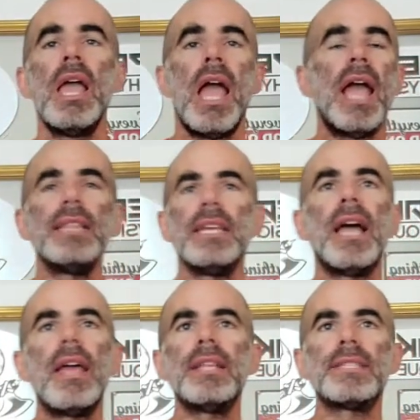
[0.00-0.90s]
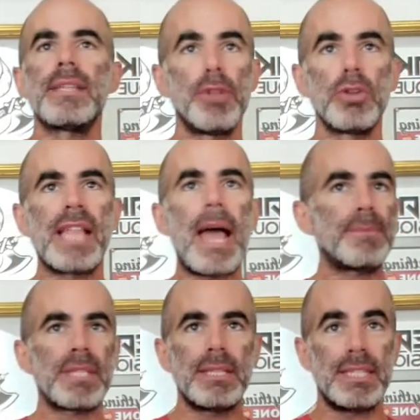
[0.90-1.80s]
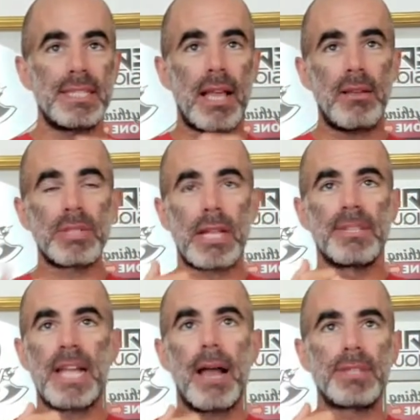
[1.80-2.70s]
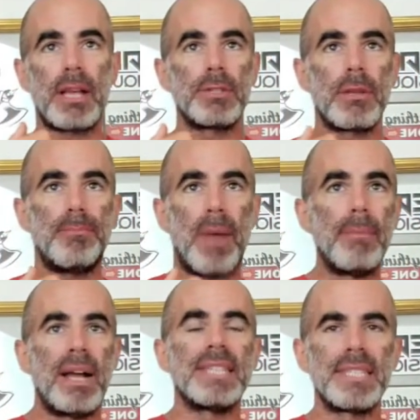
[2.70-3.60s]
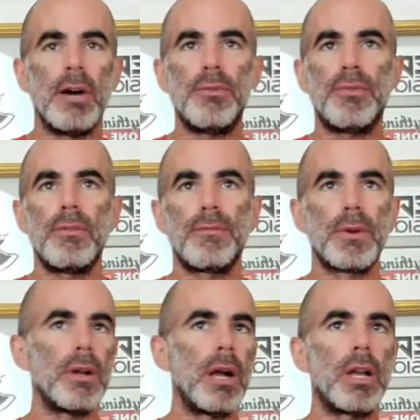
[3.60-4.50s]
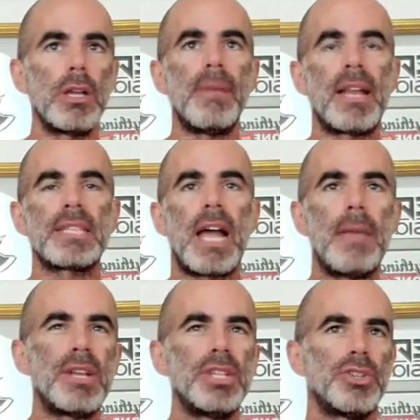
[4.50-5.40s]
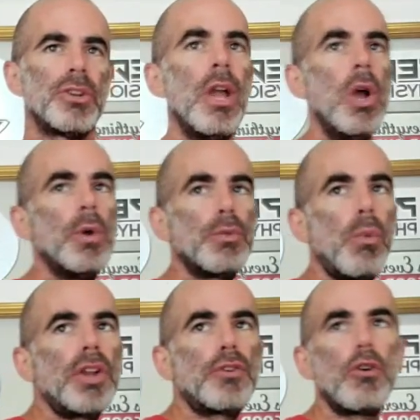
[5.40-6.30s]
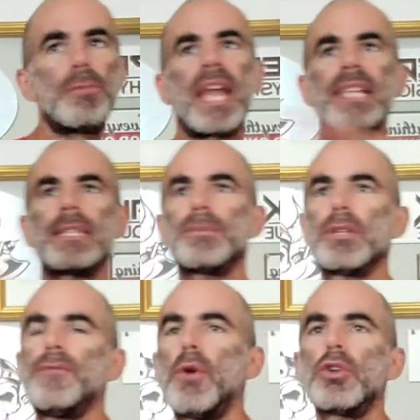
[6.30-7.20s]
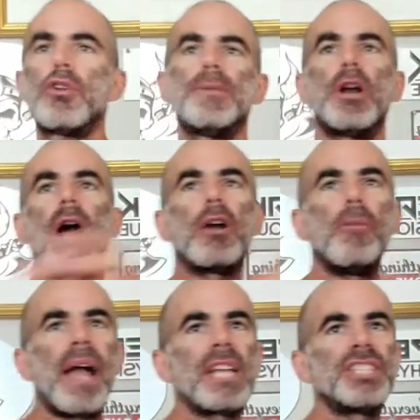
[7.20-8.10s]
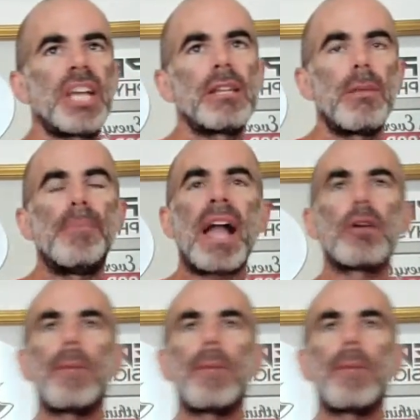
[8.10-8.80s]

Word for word: And, and some of those laps, there was a couple times I was by myself for a good amount of time because you're with one group, you catch up to the forward group, you go, I go back and check on the back group.